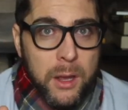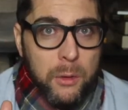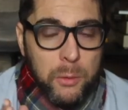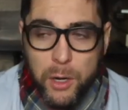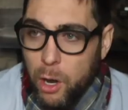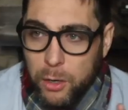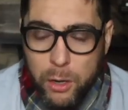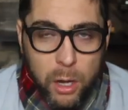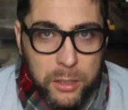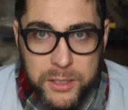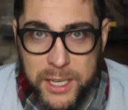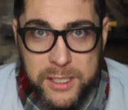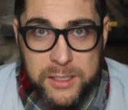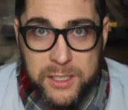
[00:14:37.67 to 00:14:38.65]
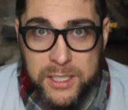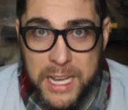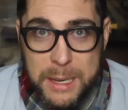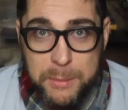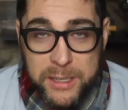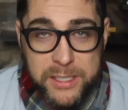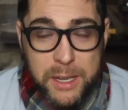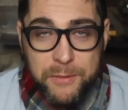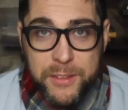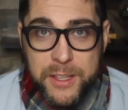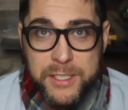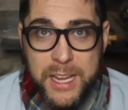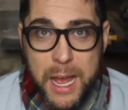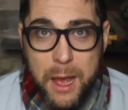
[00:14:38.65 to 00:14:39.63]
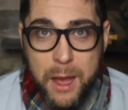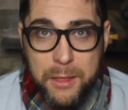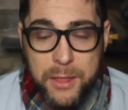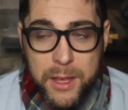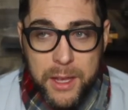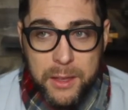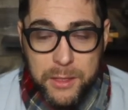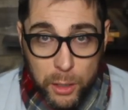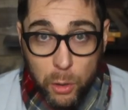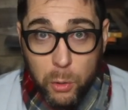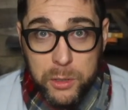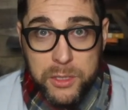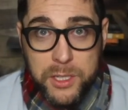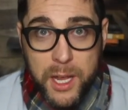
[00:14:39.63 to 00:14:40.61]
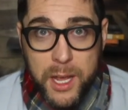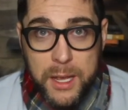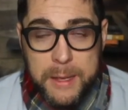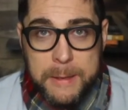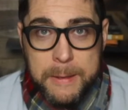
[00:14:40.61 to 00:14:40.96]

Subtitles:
regard all days the same except for the Lord's Day.